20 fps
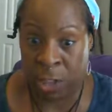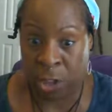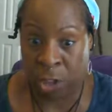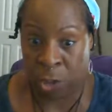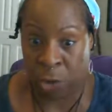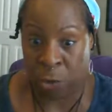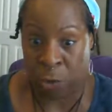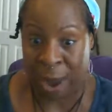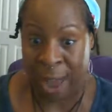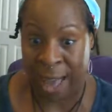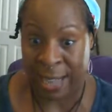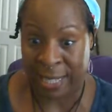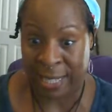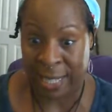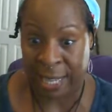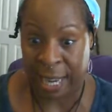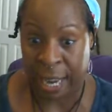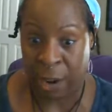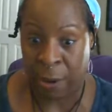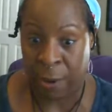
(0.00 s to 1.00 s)
the
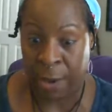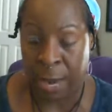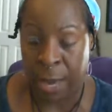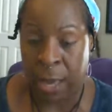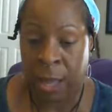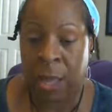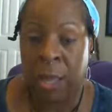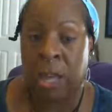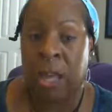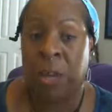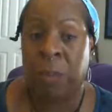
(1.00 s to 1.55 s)
thoracic area.